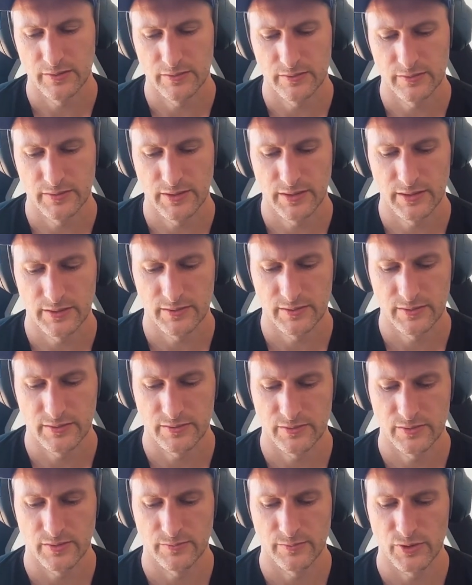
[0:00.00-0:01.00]
get
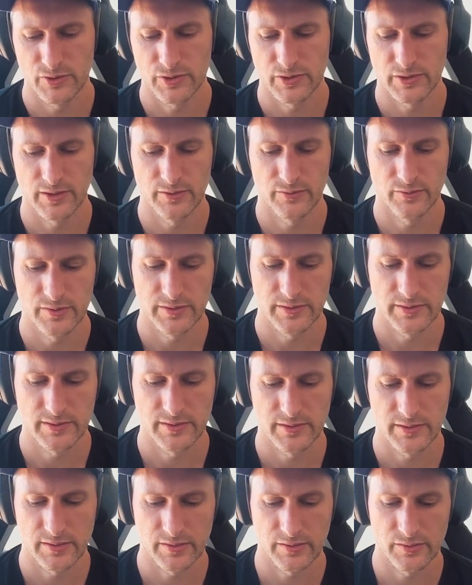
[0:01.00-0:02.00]
some on-chain
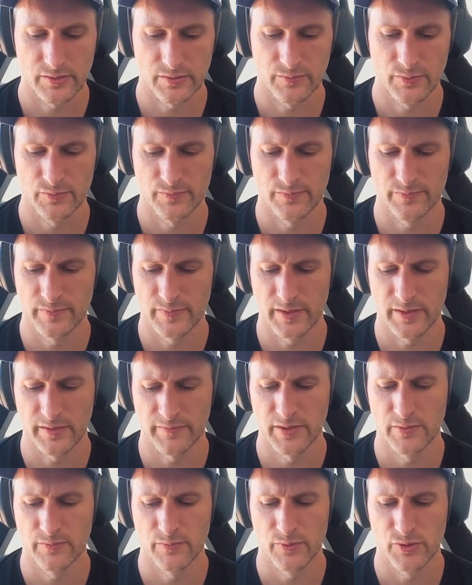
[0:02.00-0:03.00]
address. But I
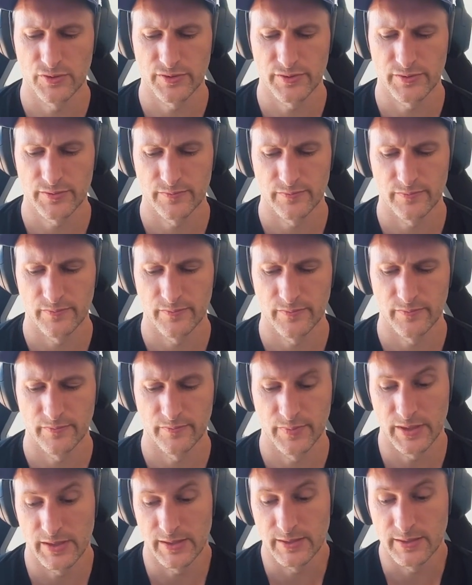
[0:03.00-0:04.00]
think most
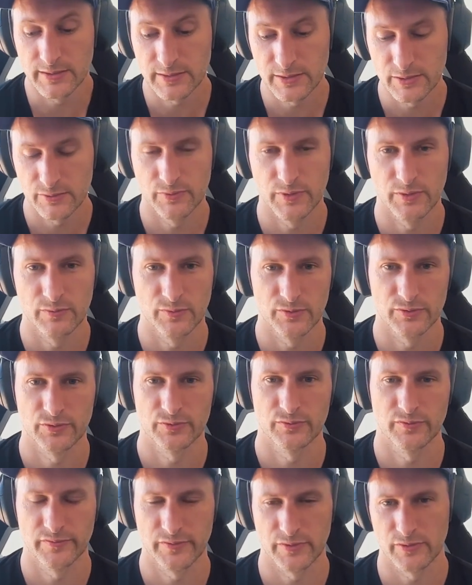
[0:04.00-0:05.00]
bank will want to
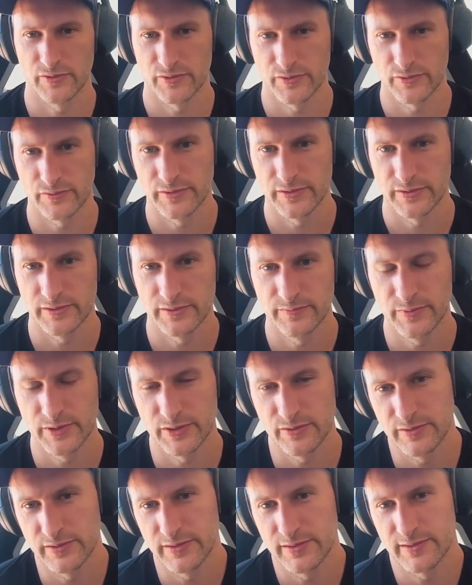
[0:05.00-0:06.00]
offer custody
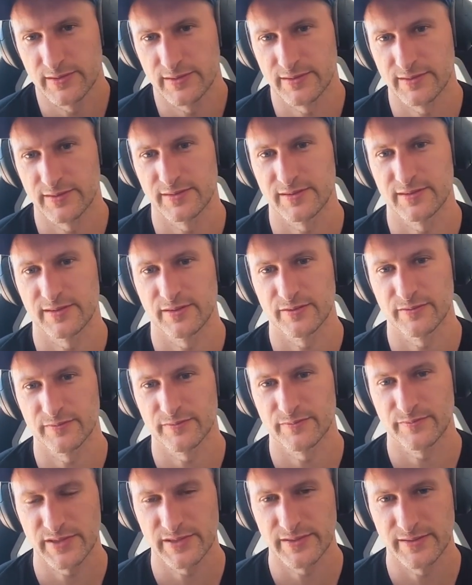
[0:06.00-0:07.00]
because it's their
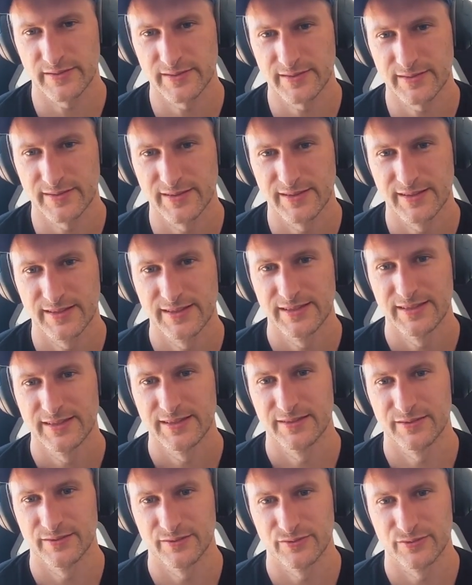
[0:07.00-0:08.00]
business
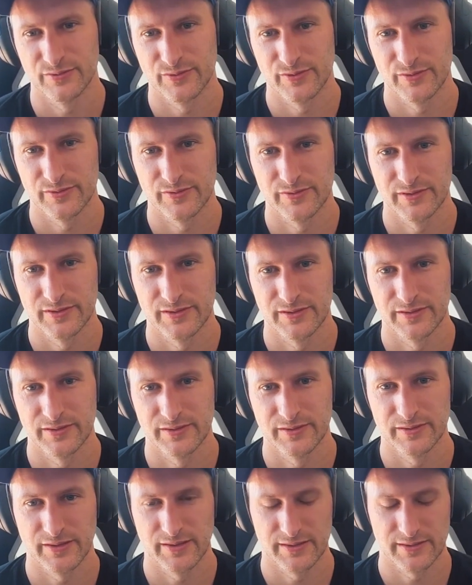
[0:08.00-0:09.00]
to
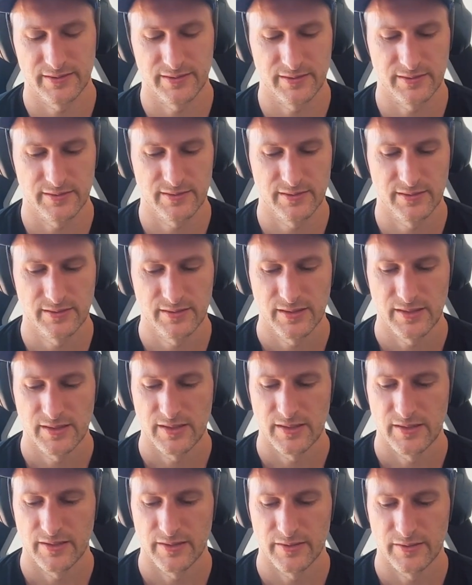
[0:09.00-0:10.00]
custody assets.
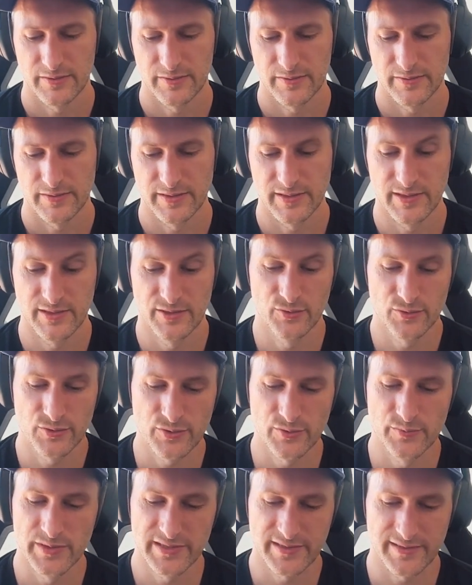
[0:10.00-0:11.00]
It used
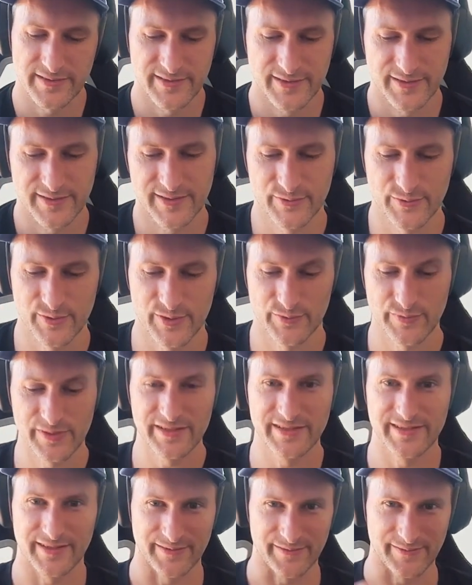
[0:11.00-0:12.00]
to be that it was
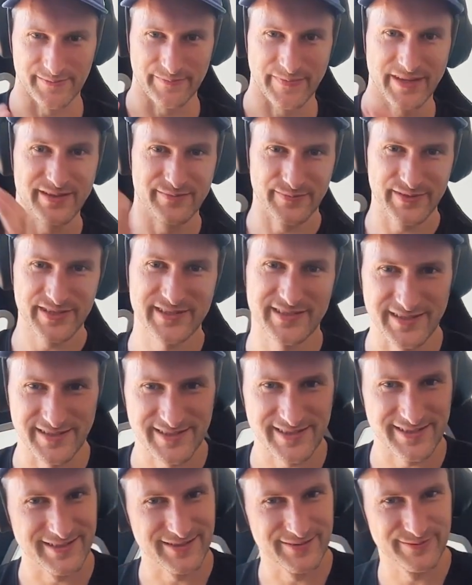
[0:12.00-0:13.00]
really their main
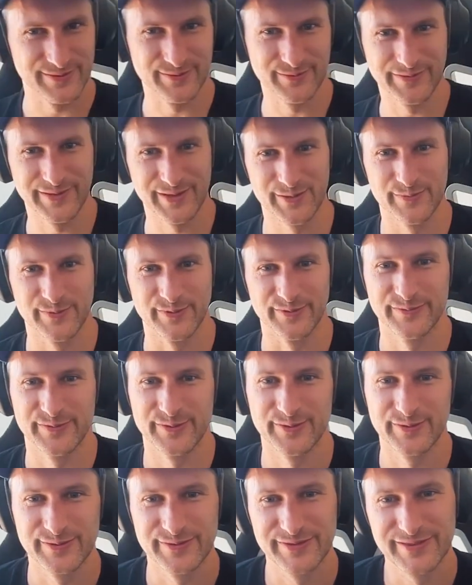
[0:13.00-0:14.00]
business. Like when you think about
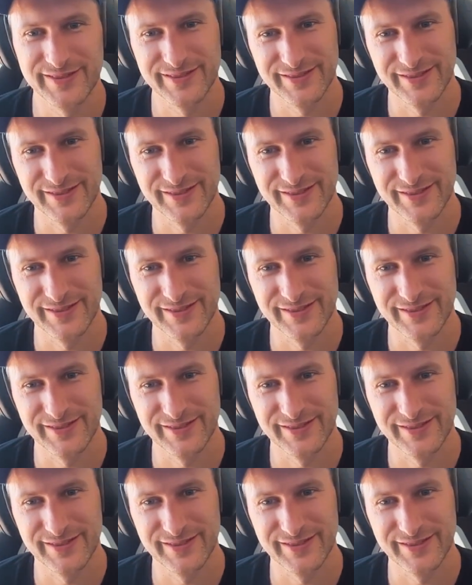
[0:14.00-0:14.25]
Vault,